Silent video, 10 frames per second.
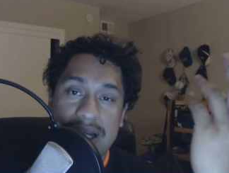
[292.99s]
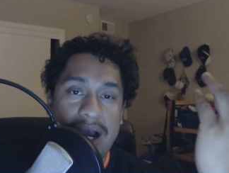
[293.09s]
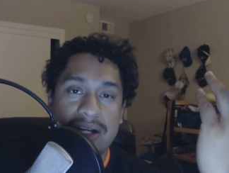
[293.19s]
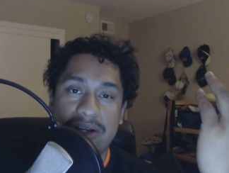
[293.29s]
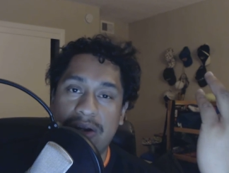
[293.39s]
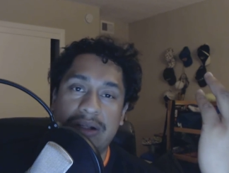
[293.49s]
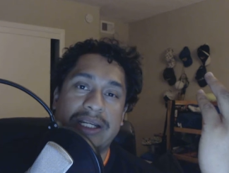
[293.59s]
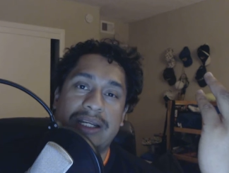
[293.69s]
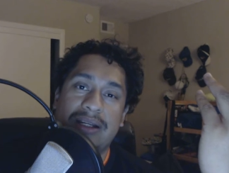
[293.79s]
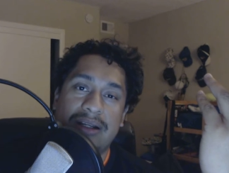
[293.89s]
Todd
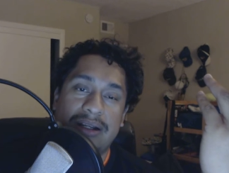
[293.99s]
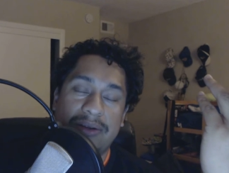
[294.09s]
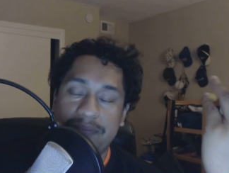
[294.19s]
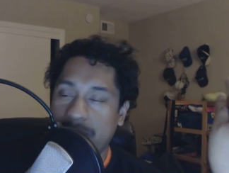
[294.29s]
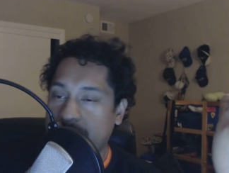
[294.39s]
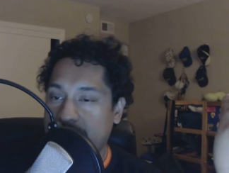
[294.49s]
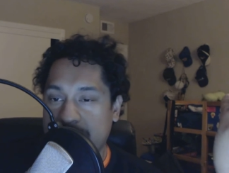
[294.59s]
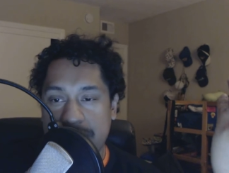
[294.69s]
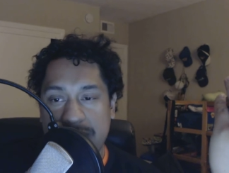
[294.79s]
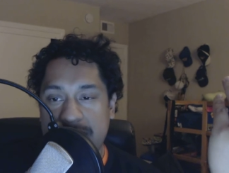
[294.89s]
Gurley,
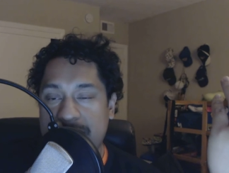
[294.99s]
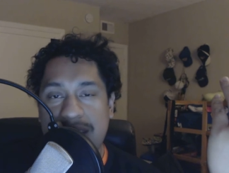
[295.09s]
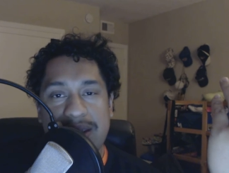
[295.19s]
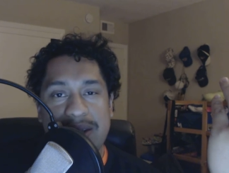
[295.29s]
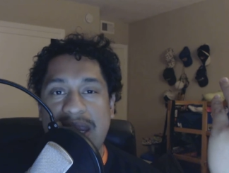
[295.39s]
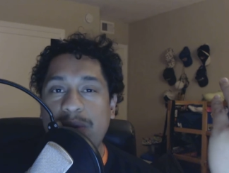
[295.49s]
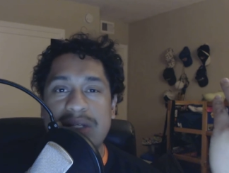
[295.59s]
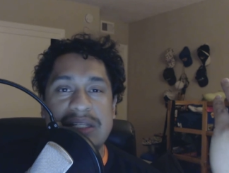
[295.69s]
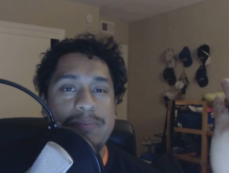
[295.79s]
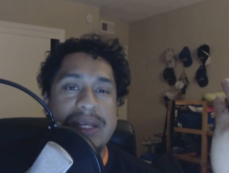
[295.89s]
he, he
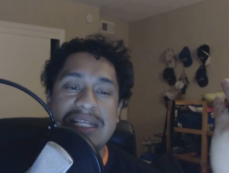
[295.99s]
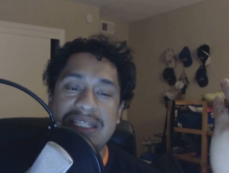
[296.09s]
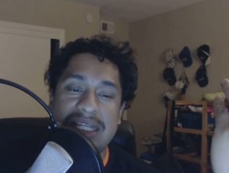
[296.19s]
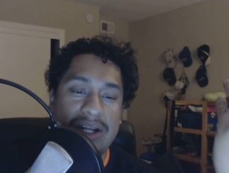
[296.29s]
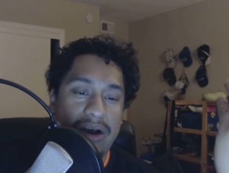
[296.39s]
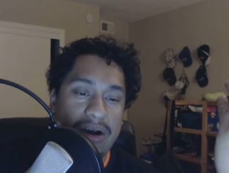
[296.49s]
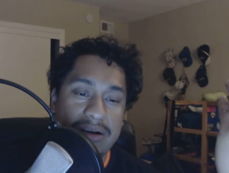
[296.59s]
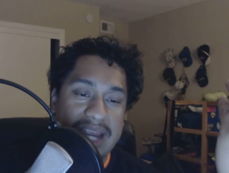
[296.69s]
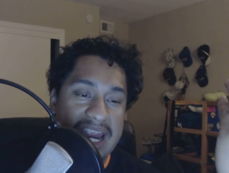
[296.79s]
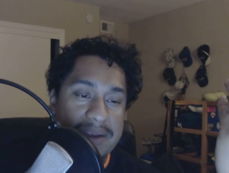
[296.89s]
was beasting it
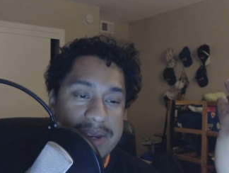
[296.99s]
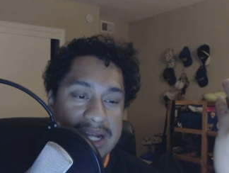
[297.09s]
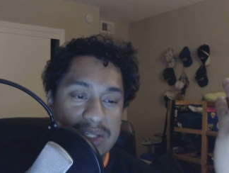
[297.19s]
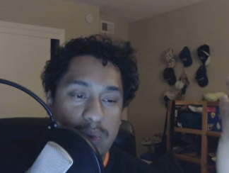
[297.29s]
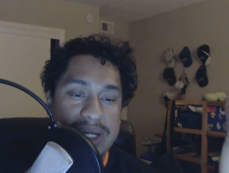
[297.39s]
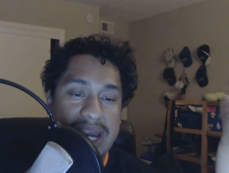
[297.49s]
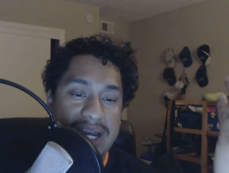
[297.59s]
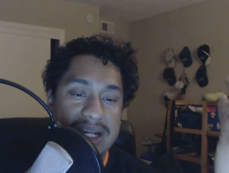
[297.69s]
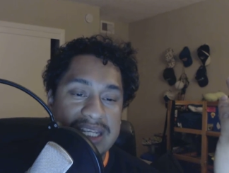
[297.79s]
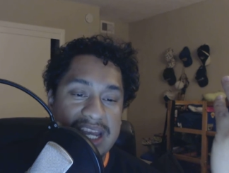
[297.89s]
all game. He had
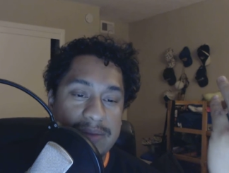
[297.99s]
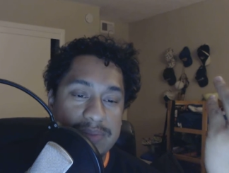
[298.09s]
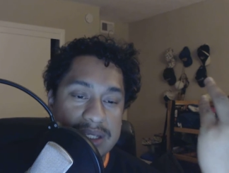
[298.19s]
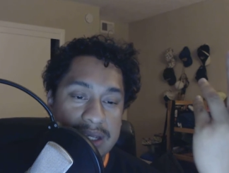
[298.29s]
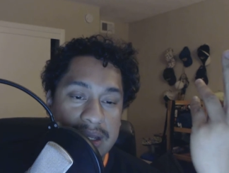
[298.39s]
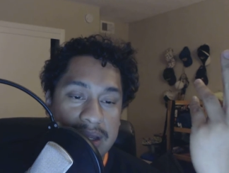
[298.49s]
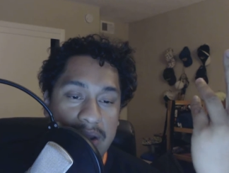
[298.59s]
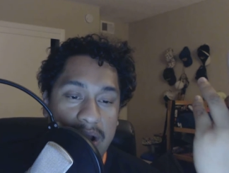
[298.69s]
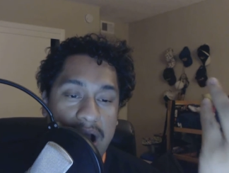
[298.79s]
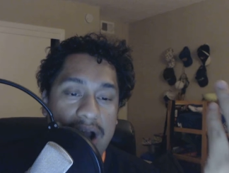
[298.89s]
twenty-eight attempts,
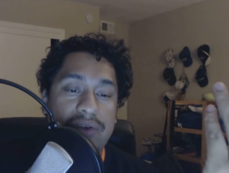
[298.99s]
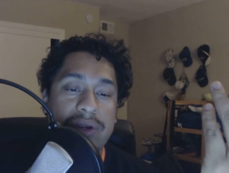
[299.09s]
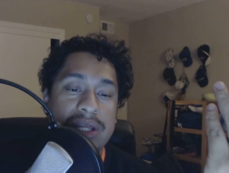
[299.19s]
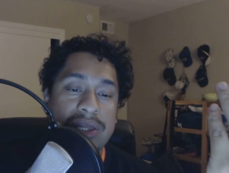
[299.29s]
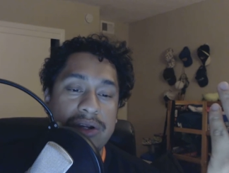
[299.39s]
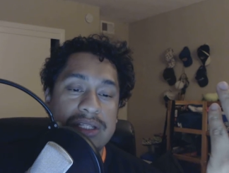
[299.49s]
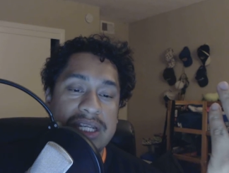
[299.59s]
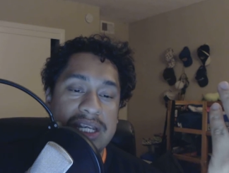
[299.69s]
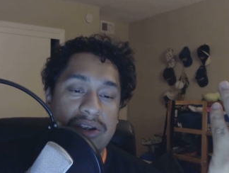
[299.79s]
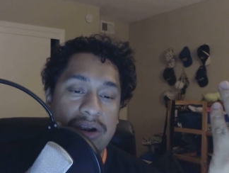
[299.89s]
one hundred
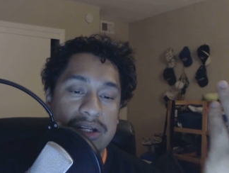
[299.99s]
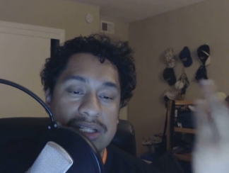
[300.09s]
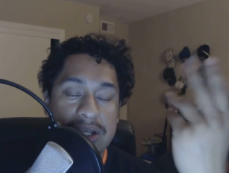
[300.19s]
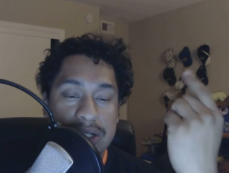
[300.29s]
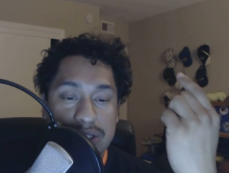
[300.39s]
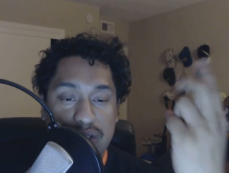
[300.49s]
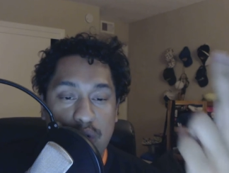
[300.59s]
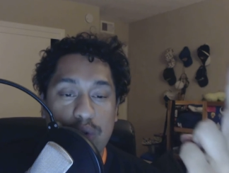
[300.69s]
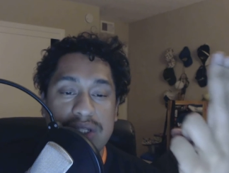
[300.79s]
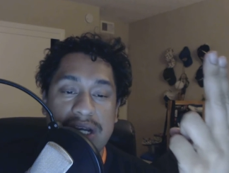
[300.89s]
thirteen yards,
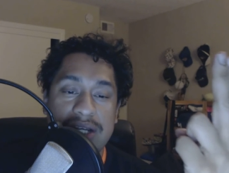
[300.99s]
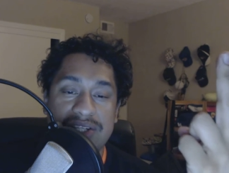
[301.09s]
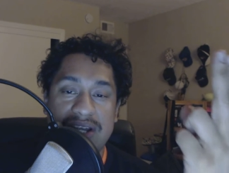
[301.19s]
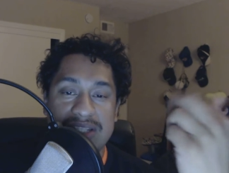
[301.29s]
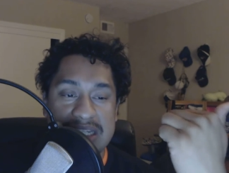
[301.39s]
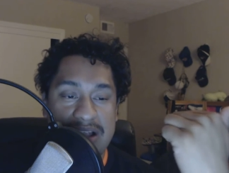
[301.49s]
two touchdowns.